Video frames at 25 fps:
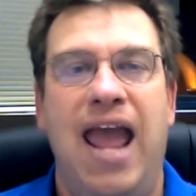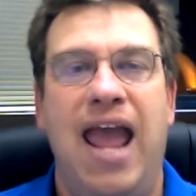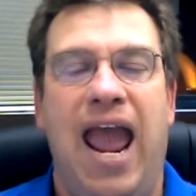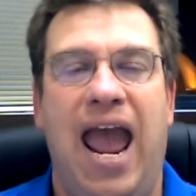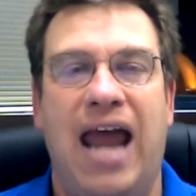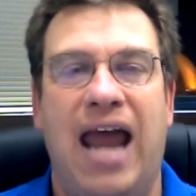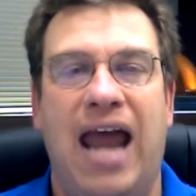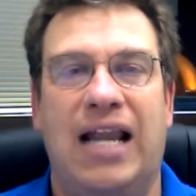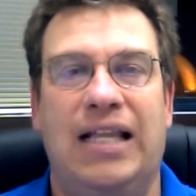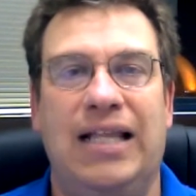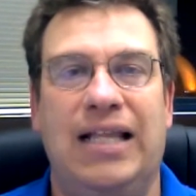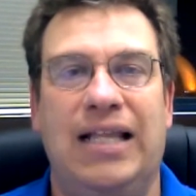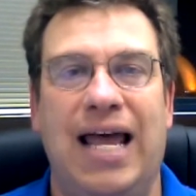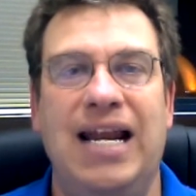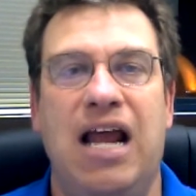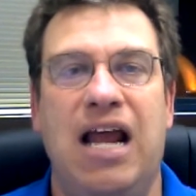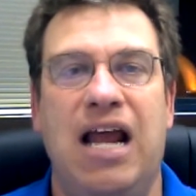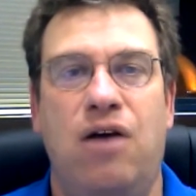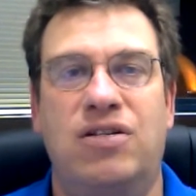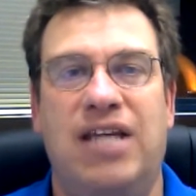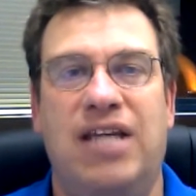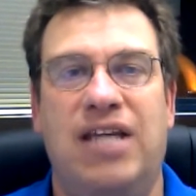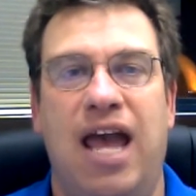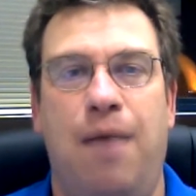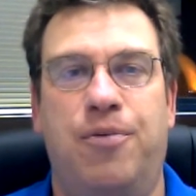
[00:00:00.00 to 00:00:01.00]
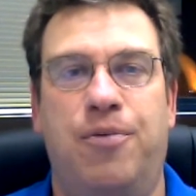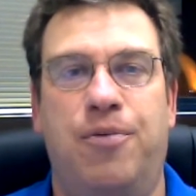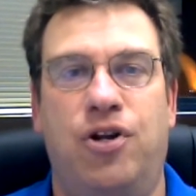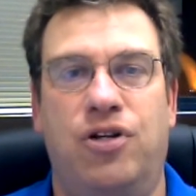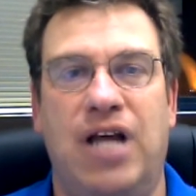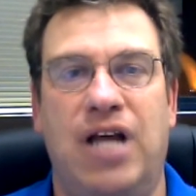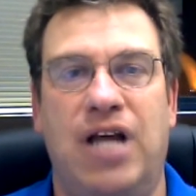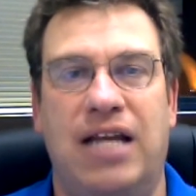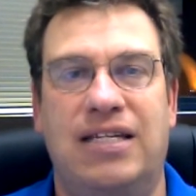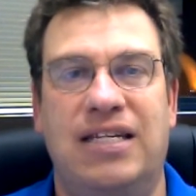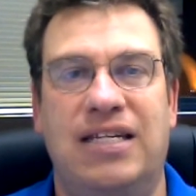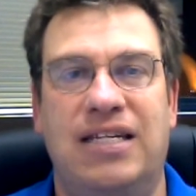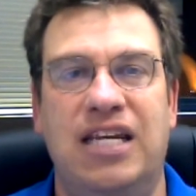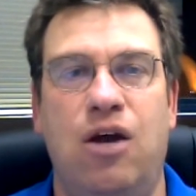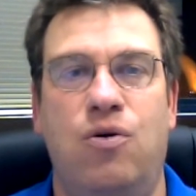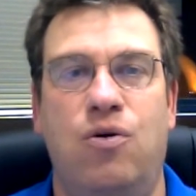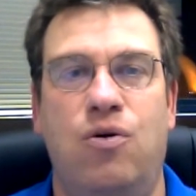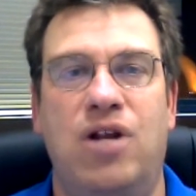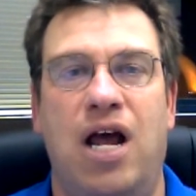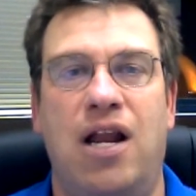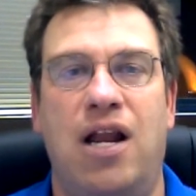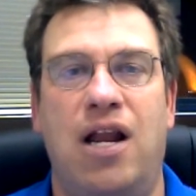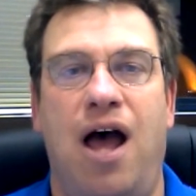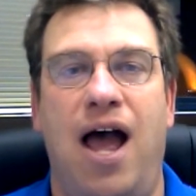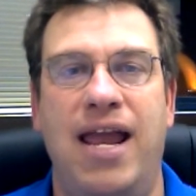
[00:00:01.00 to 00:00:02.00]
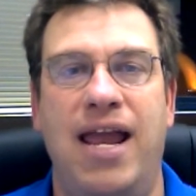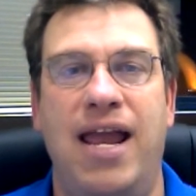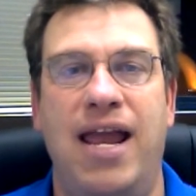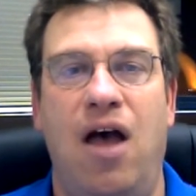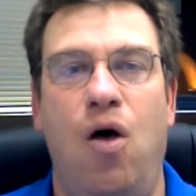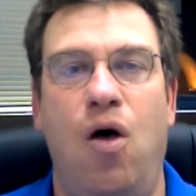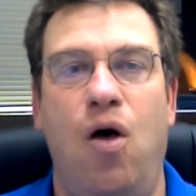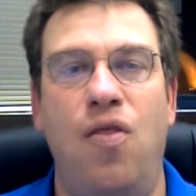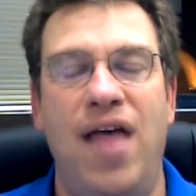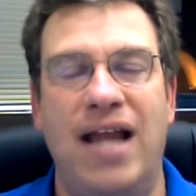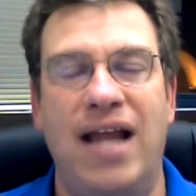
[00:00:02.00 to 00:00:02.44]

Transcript: at lighthousecapital.co.il.